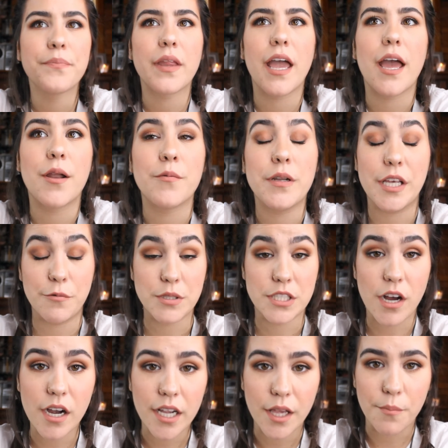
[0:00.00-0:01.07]
and he was
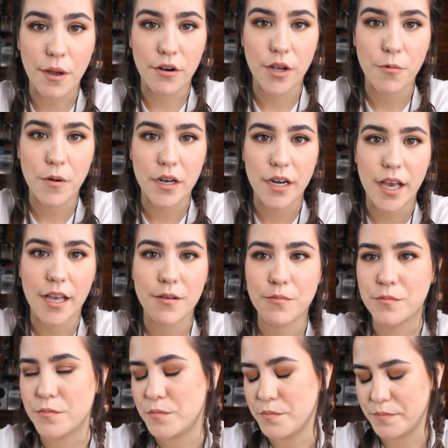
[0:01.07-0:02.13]
talking about it one night
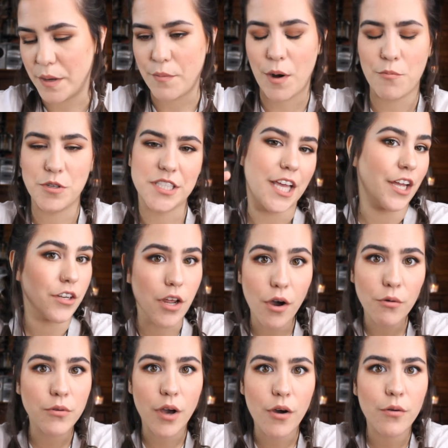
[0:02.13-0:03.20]
and my mom was like
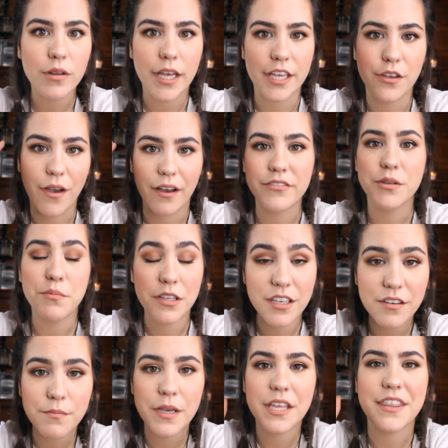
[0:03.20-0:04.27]
no no like you have to
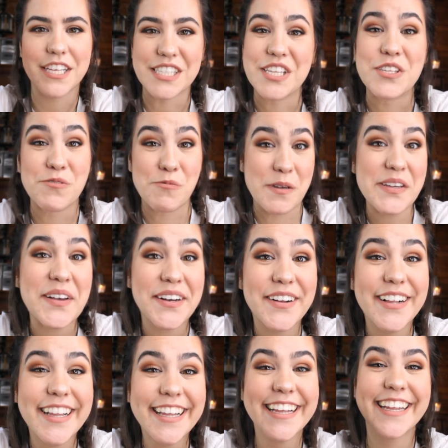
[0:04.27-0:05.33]
believe me this is real
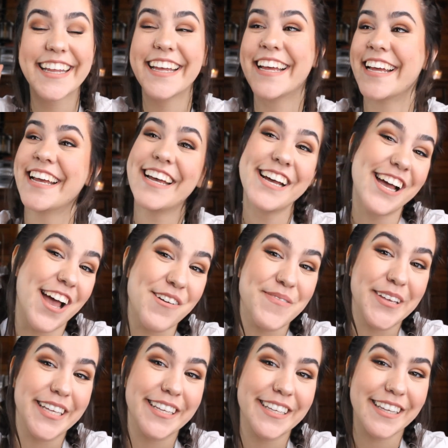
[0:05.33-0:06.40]
I
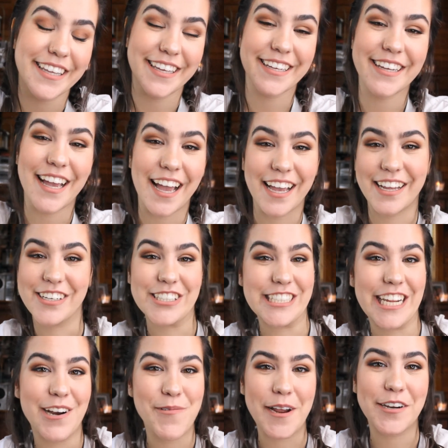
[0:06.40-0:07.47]
mean like I
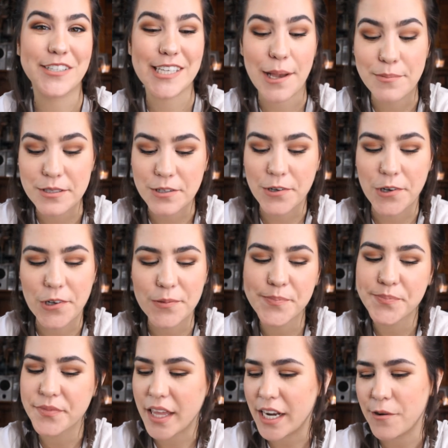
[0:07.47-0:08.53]
understand why you're skeptical
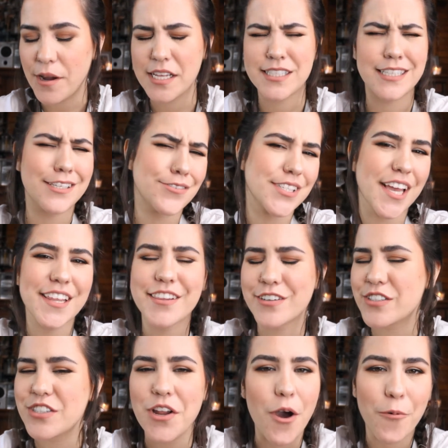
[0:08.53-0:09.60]
anyways and he was like
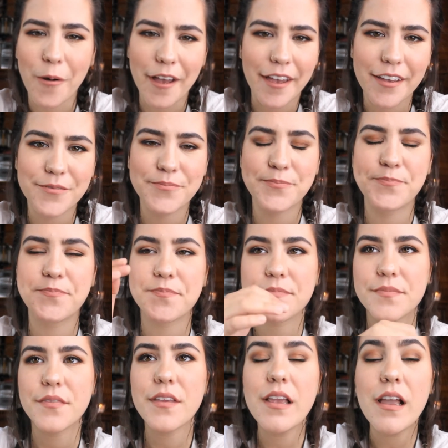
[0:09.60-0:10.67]
there's no way
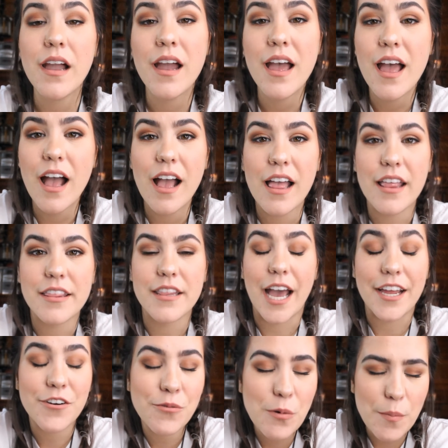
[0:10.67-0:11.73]

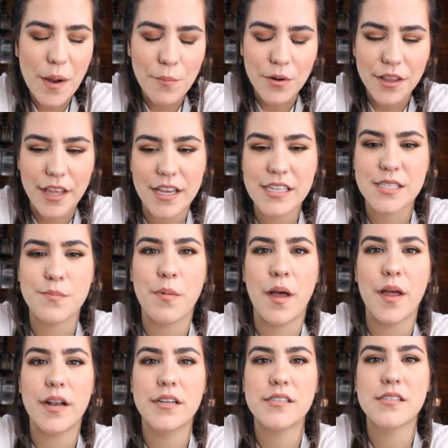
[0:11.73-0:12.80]
I don't remember this
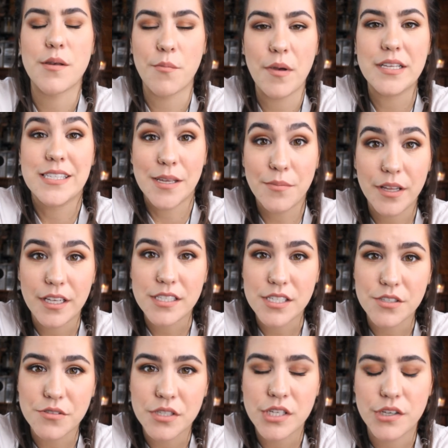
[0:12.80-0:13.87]
but some of my siblings
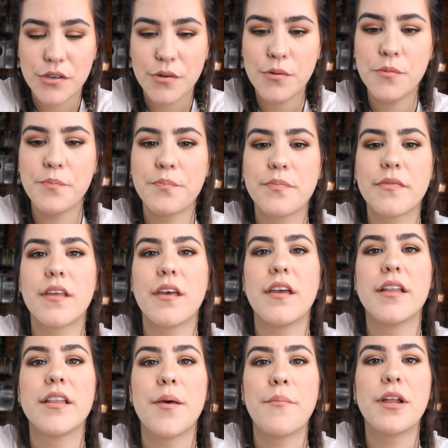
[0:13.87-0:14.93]
do too
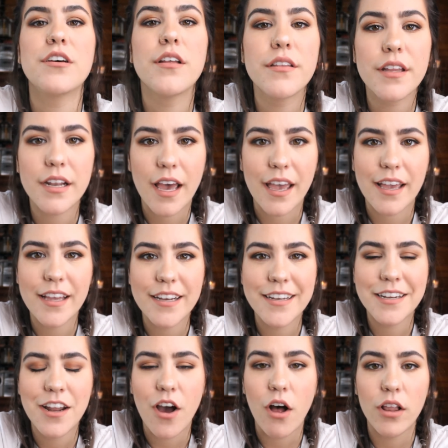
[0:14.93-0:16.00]
in the middle of the night
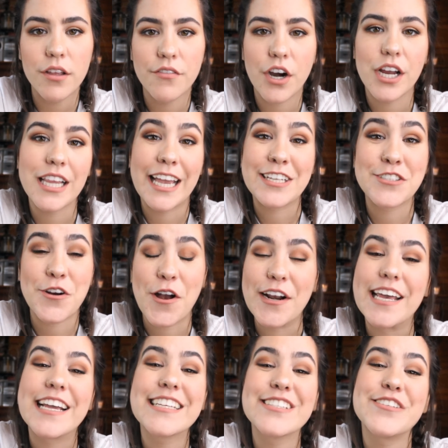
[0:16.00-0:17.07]
all of our
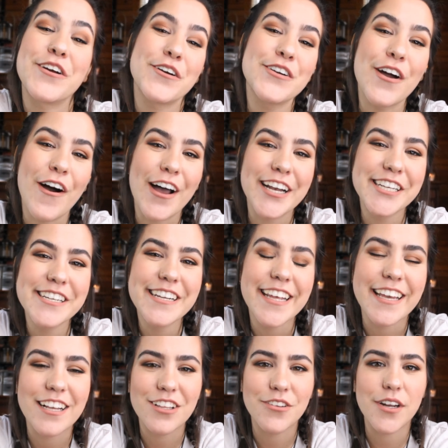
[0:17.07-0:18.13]
electronics turned on,
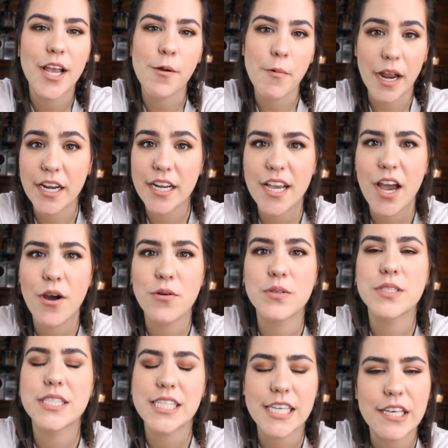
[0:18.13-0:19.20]
including
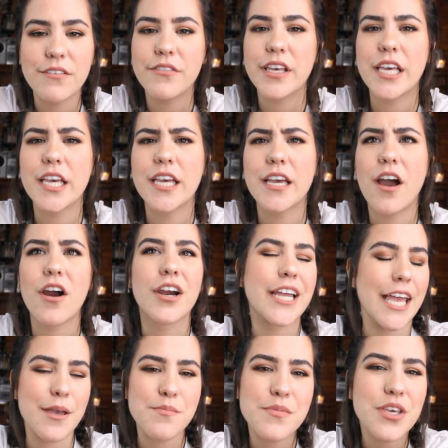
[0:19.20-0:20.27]
radios, TV, our
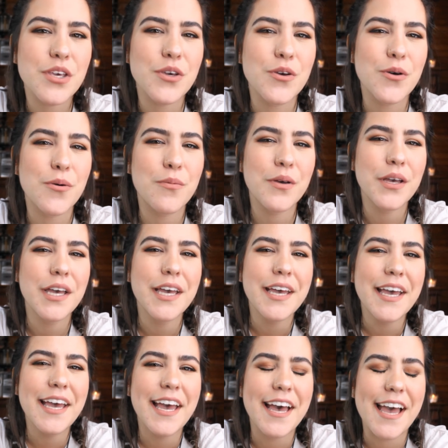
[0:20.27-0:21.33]
GameCube,
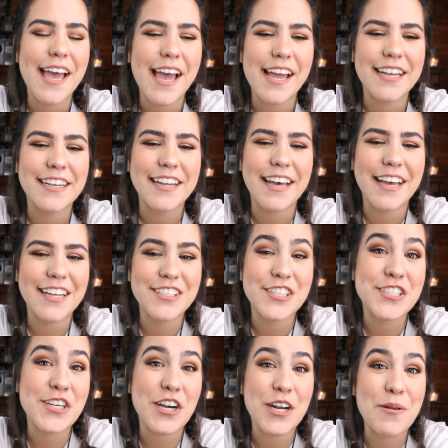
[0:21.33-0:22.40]
and uh,
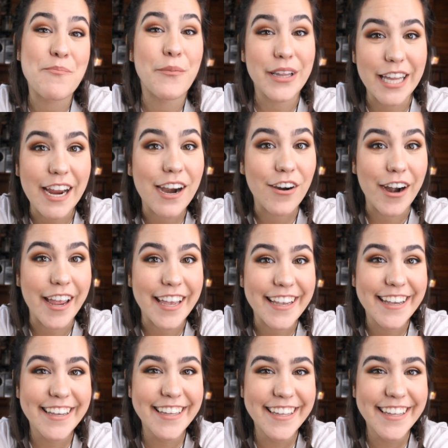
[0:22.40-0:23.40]
just started blaring,